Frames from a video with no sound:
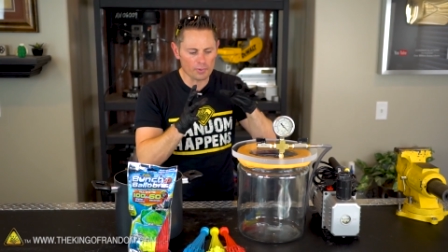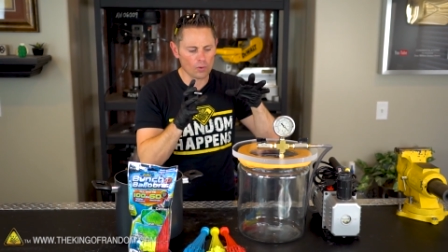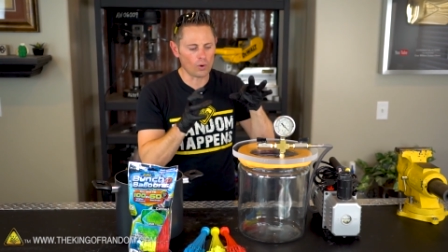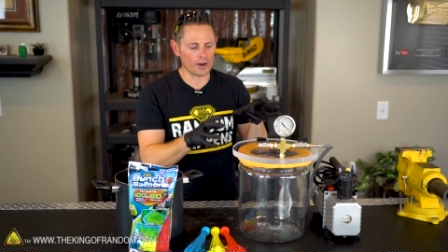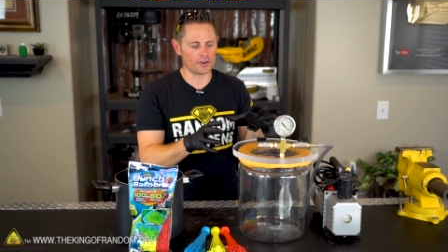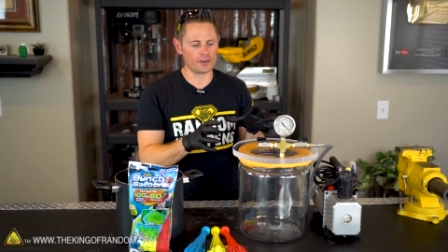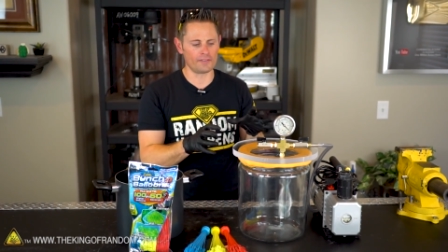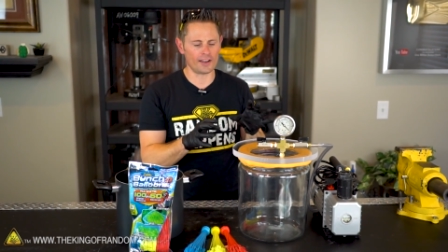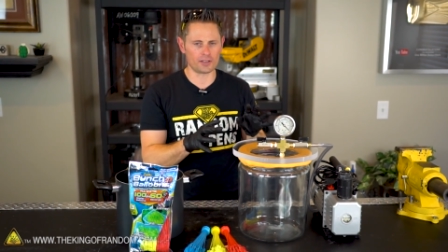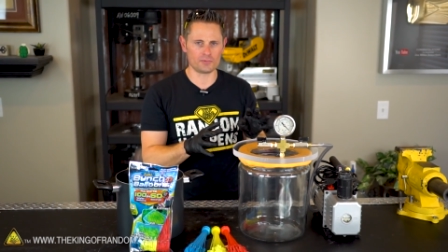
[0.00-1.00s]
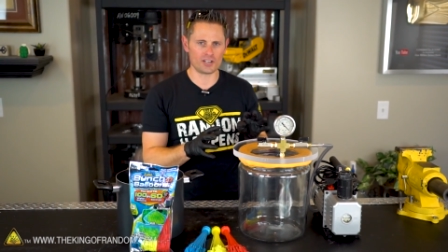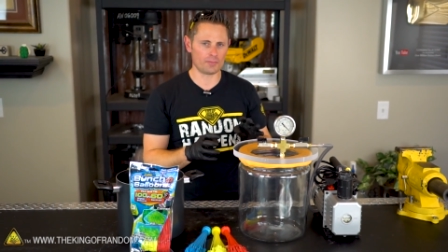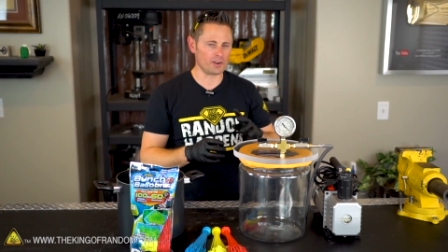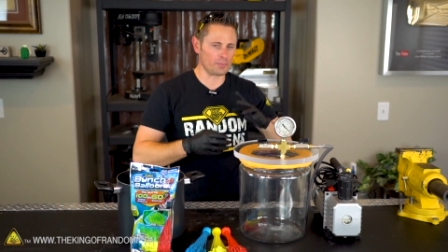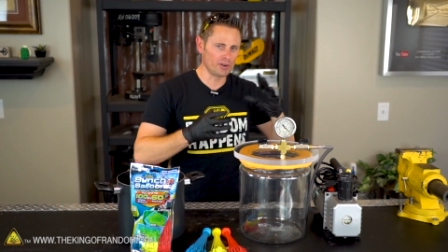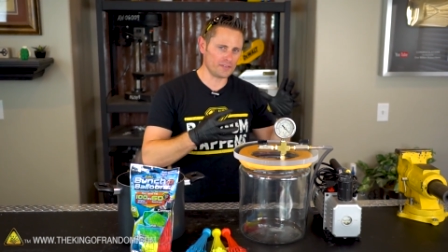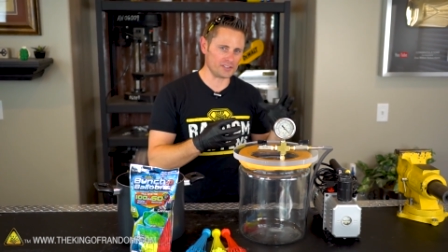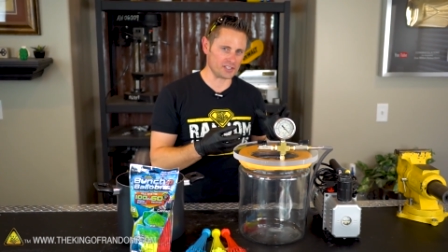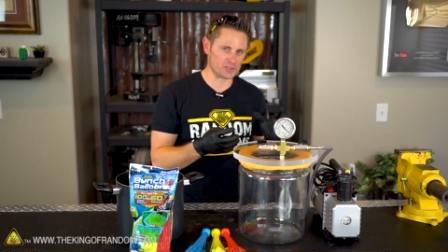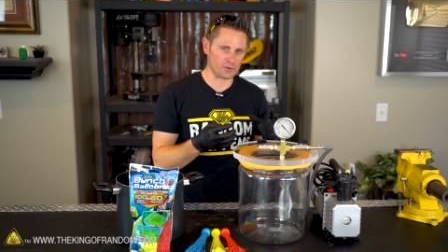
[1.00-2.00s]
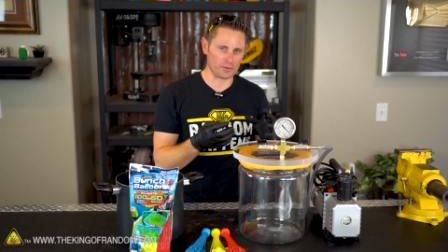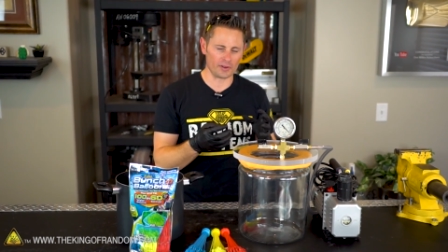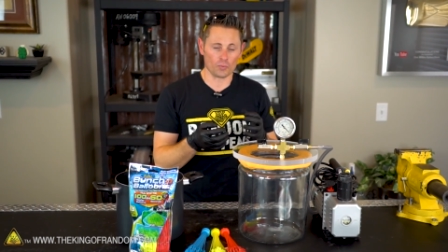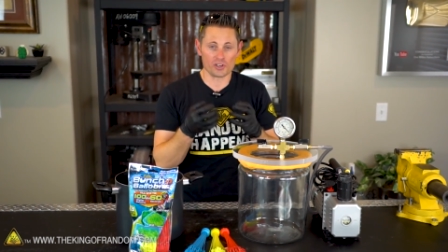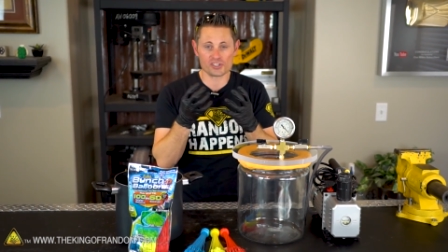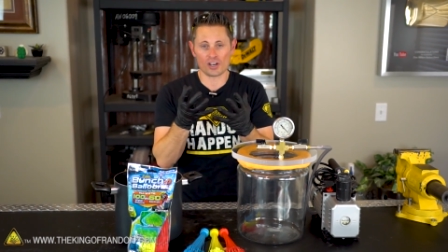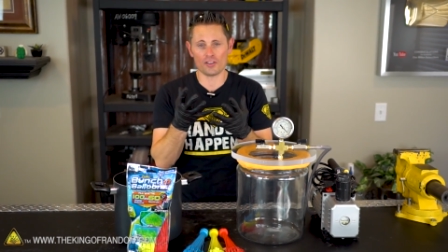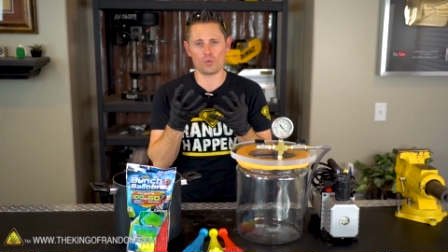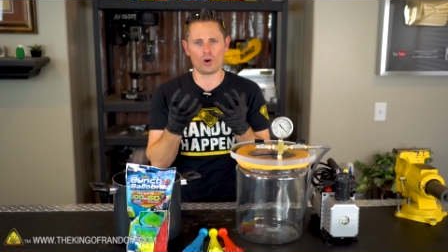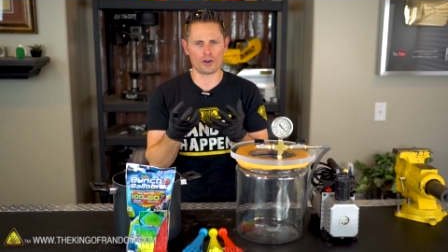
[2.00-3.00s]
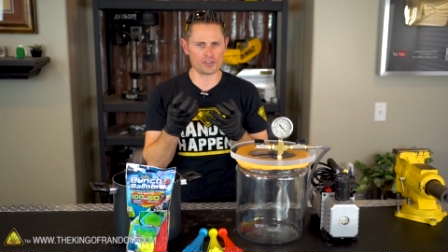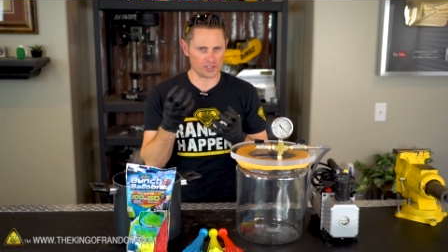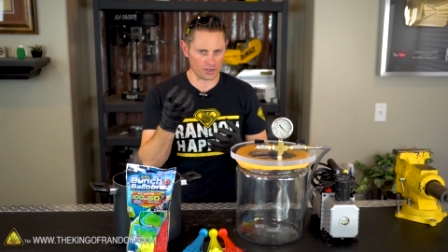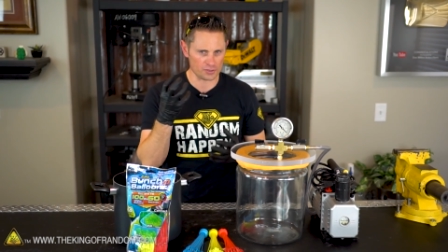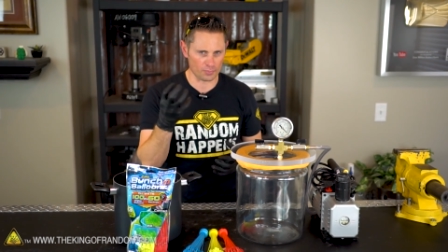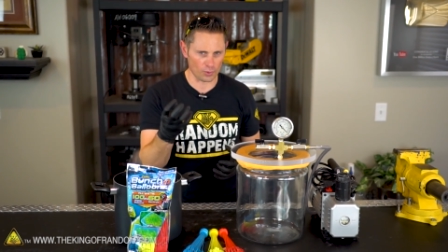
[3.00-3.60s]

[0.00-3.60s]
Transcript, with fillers: we put water in a vacuum chamber in a previous experiment, we saw the water start to